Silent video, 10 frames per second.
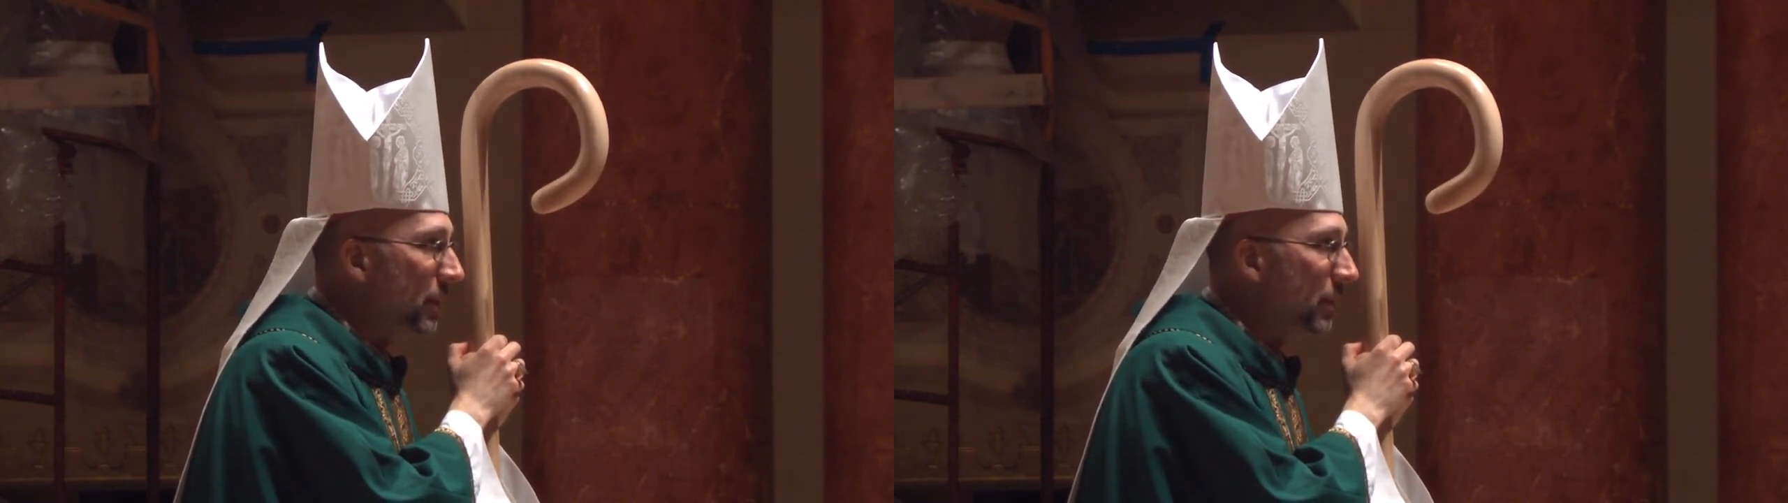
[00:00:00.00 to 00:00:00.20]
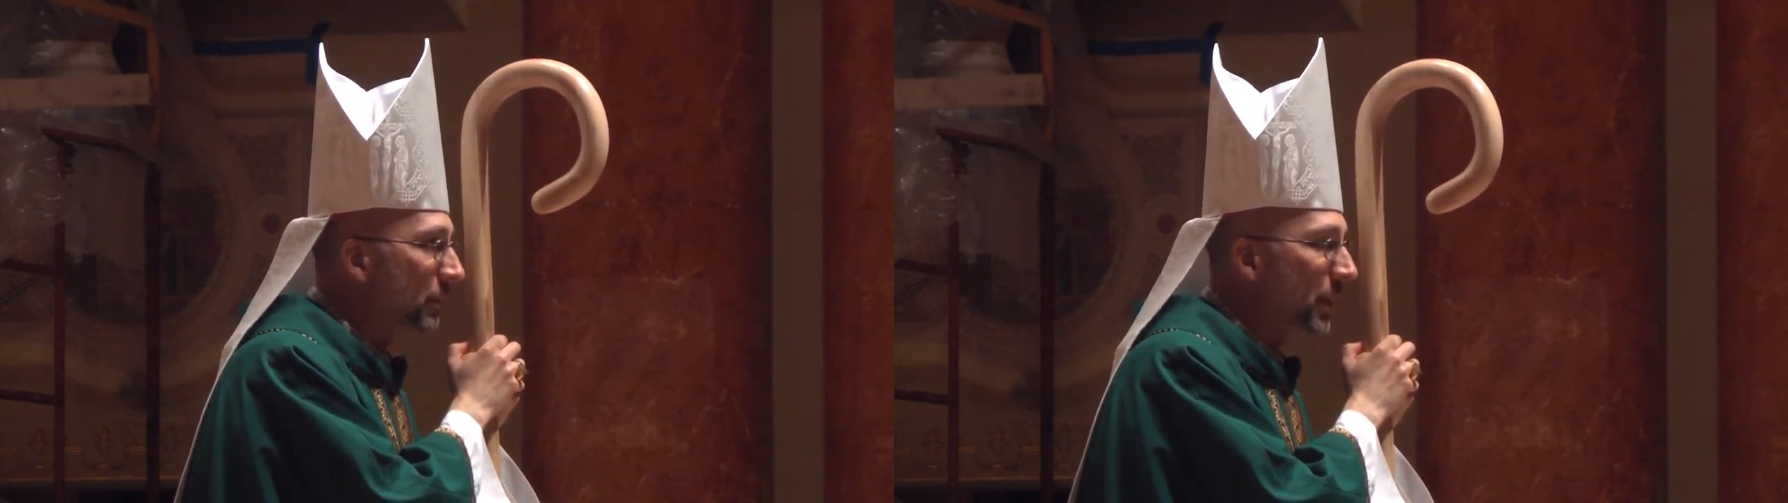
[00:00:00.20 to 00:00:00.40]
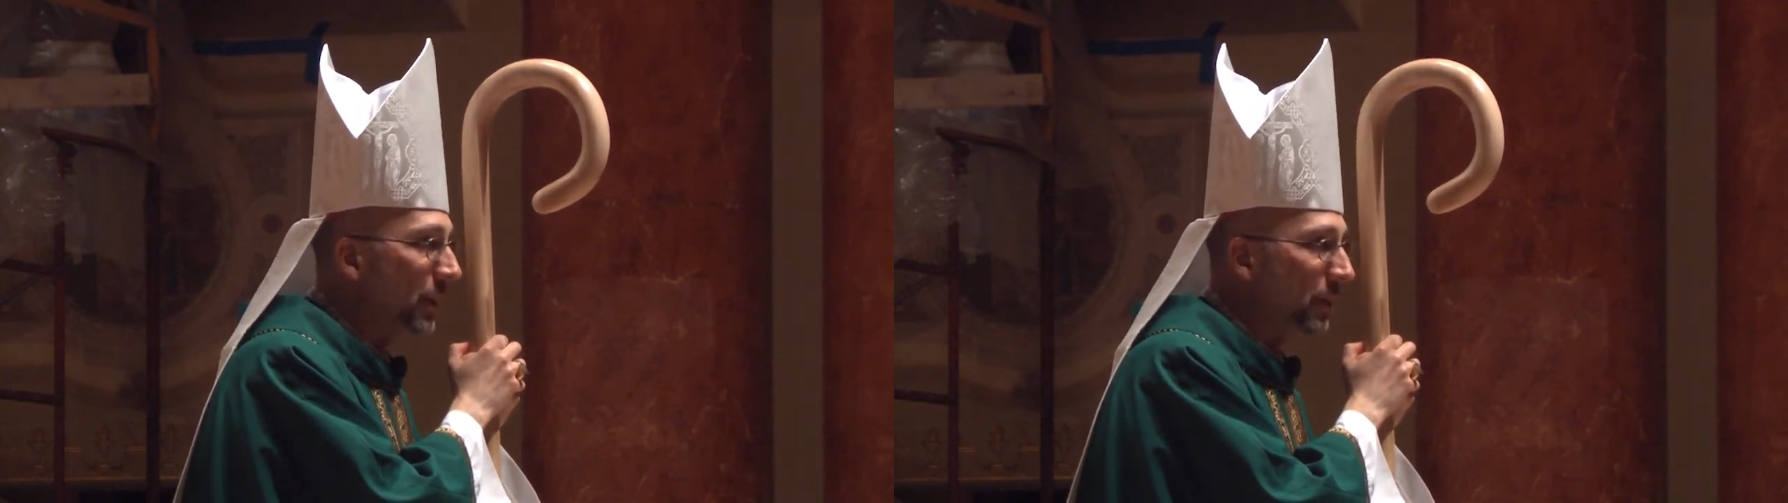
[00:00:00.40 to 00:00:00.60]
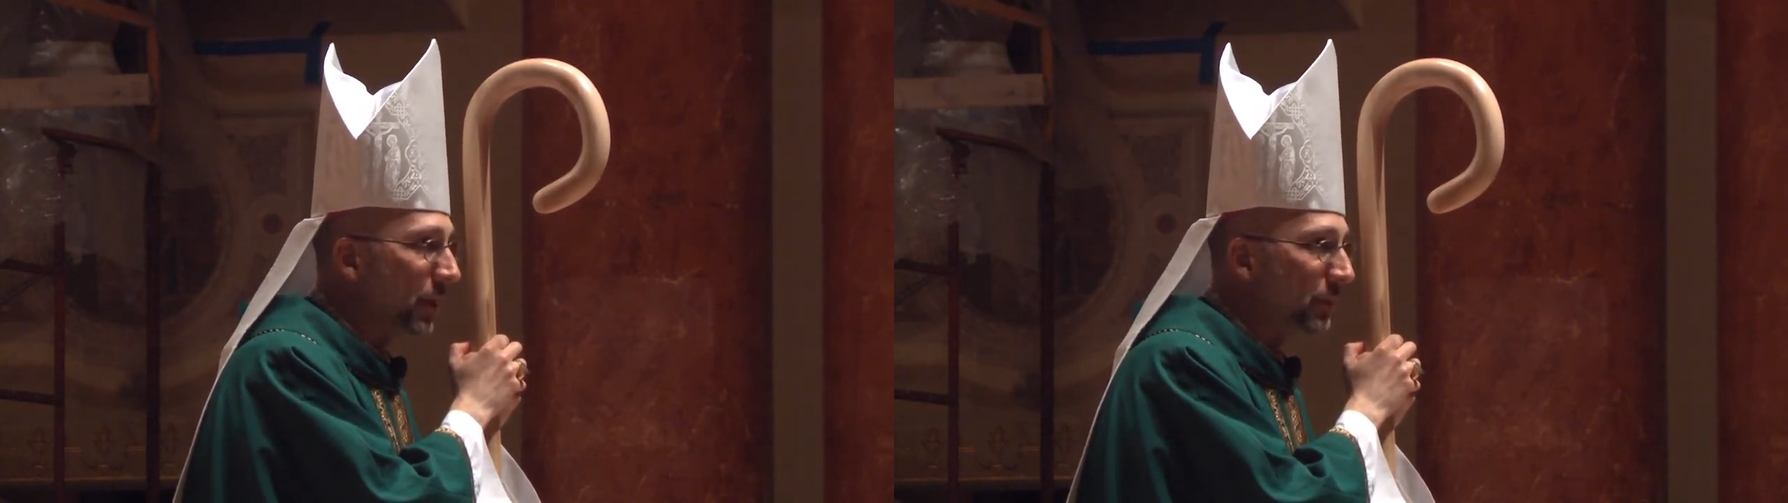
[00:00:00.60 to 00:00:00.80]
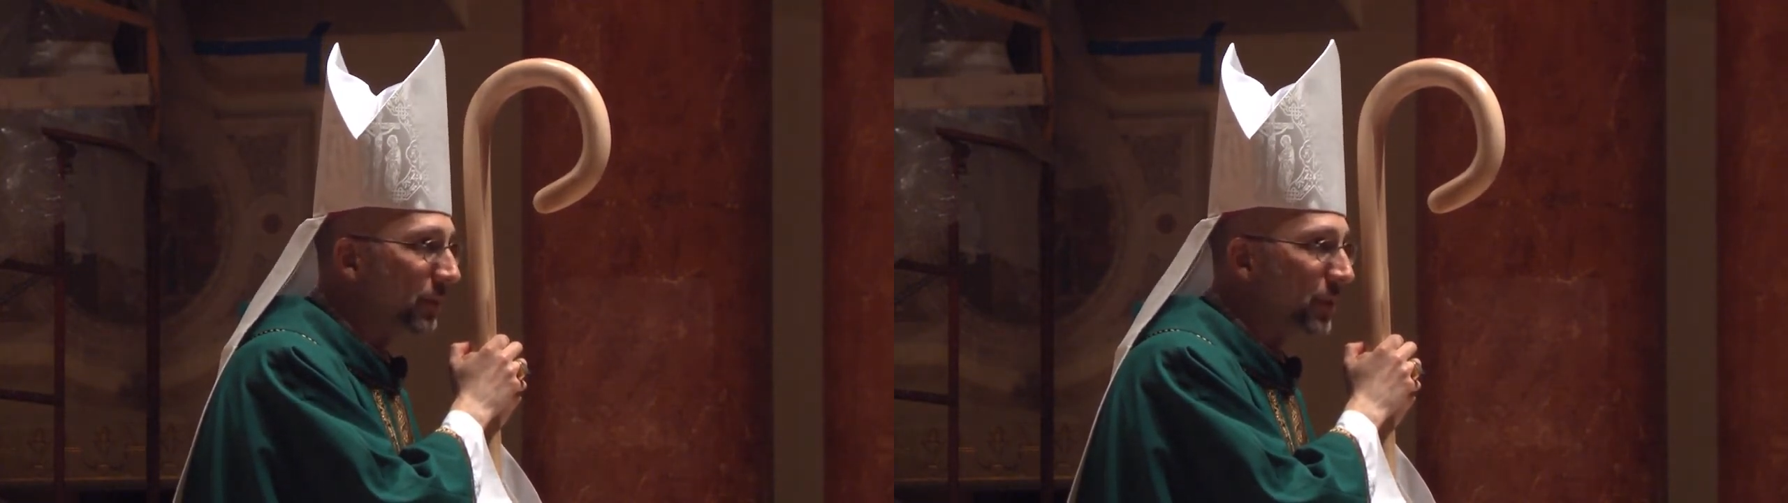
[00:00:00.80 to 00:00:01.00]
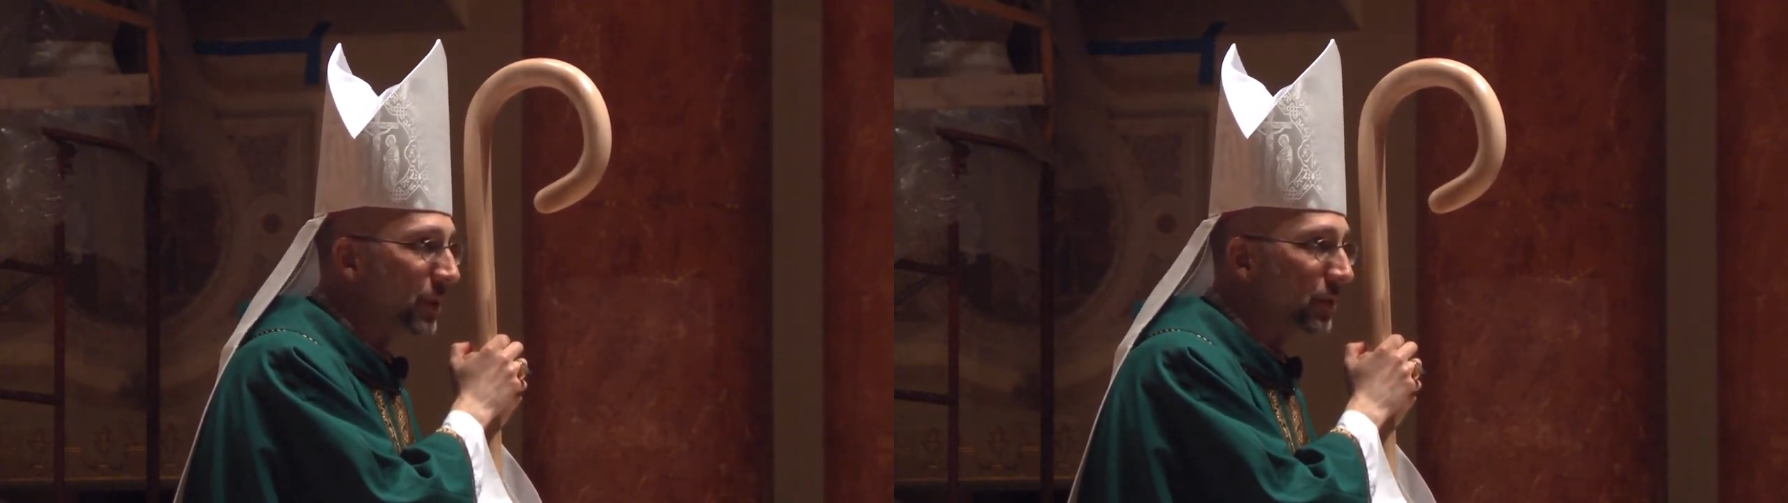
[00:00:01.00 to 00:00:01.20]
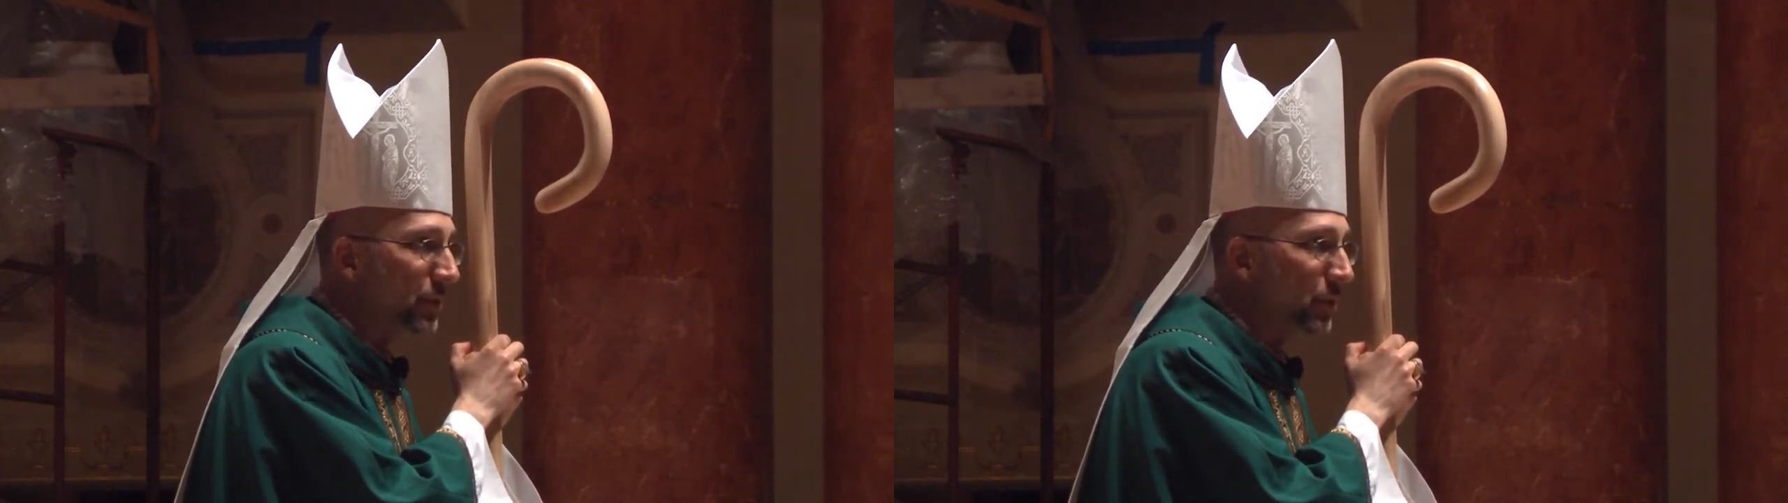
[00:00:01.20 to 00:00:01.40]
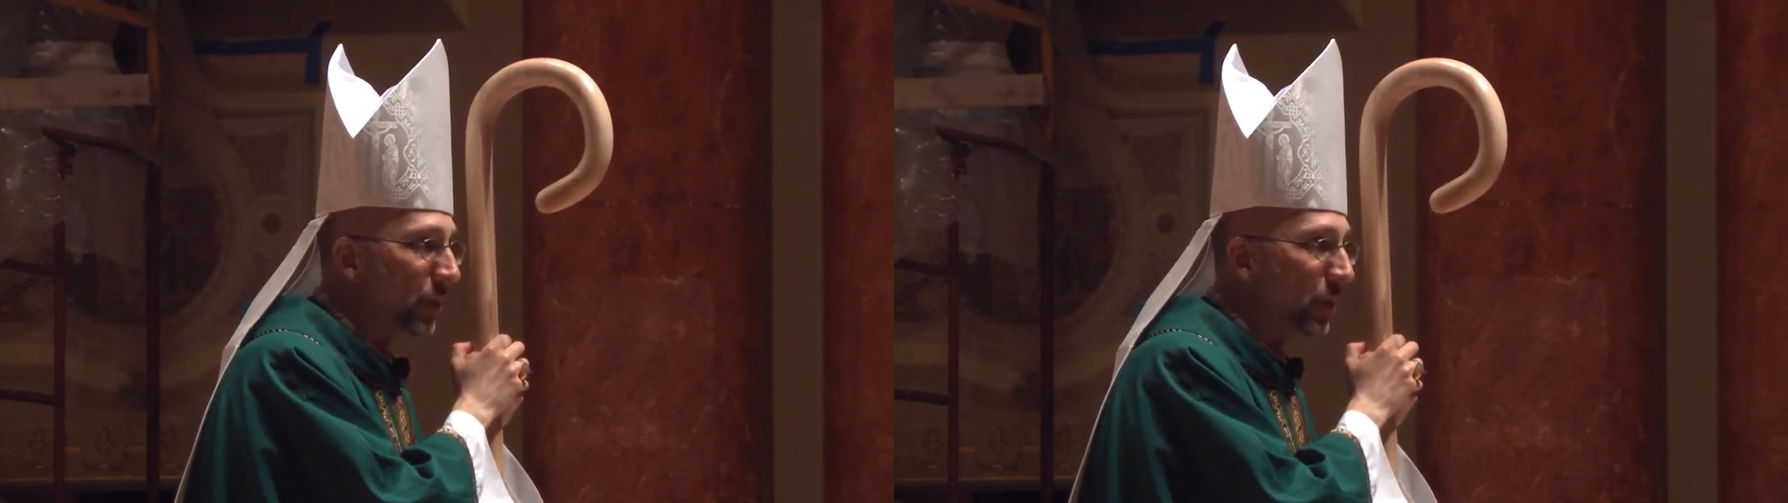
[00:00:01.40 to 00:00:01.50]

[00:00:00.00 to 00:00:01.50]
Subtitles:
to be that love of Jesus